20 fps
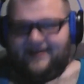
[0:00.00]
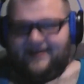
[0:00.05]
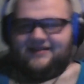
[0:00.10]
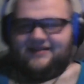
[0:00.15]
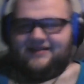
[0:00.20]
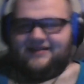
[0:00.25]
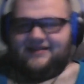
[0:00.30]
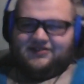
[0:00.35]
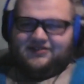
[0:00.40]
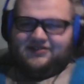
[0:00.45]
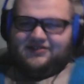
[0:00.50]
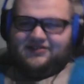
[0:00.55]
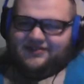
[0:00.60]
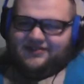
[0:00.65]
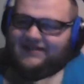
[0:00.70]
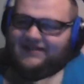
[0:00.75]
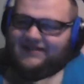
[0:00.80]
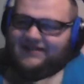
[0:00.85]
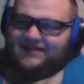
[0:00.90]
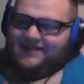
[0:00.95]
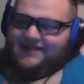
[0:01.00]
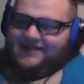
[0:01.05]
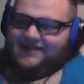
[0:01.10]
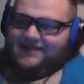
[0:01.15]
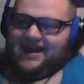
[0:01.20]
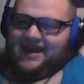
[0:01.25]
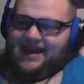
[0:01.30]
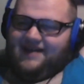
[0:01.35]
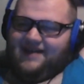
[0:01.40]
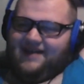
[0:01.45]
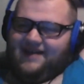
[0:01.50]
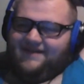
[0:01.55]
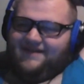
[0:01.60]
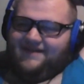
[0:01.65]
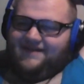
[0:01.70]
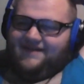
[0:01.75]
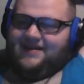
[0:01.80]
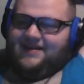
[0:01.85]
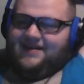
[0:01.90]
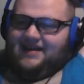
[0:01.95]
Then we have
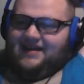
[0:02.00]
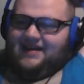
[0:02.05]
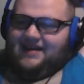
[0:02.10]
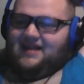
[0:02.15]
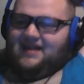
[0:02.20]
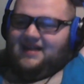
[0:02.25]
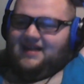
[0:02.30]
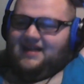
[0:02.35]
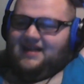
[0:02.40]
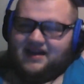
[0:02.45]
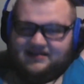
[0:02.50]
Nebraska.